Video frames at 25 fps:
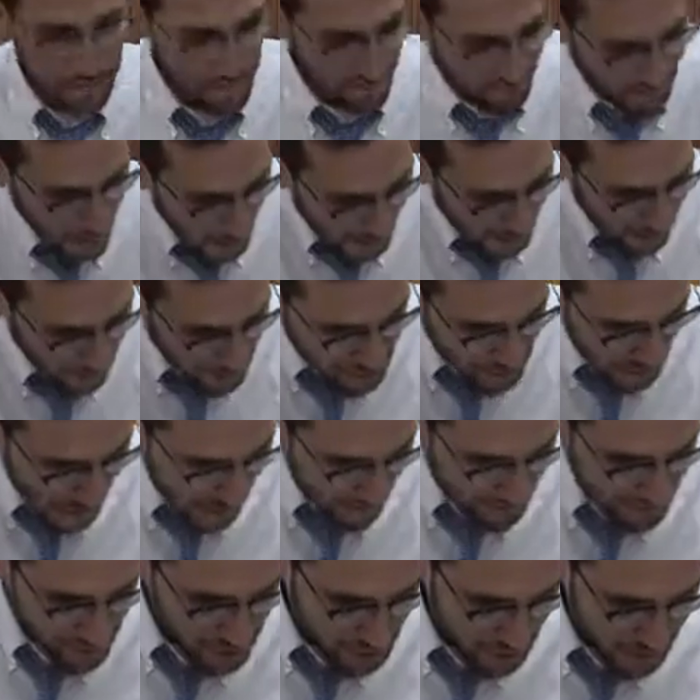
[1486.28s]
fine on
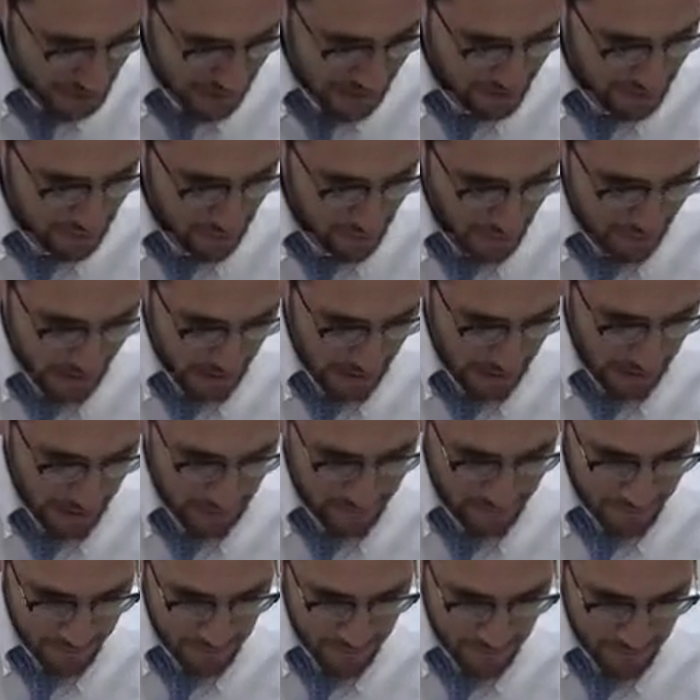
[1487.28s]
Shabbos, you can't do
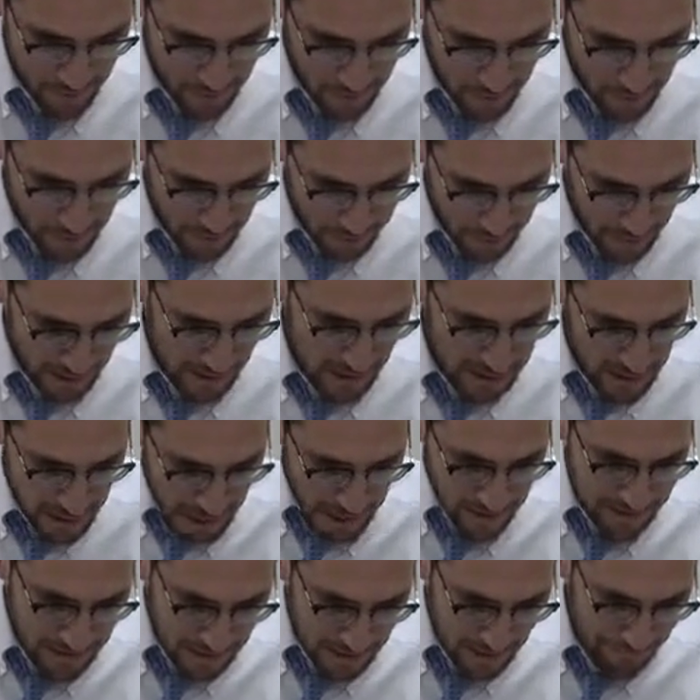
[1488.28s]
that. But on
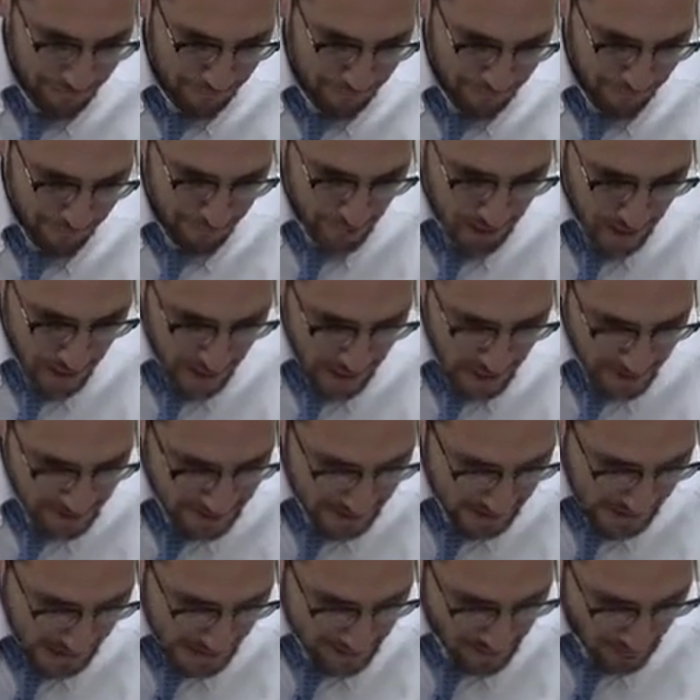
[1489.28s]
yantif, he
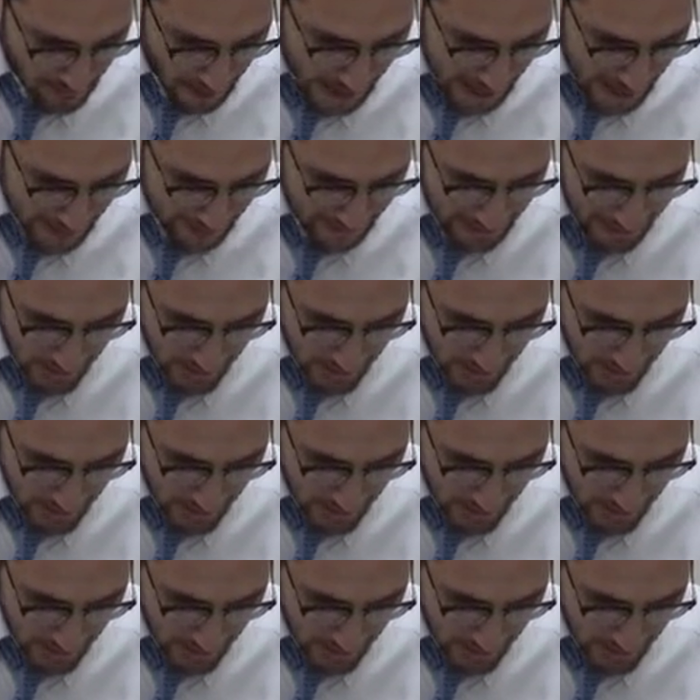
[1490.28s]
says, ulahadlik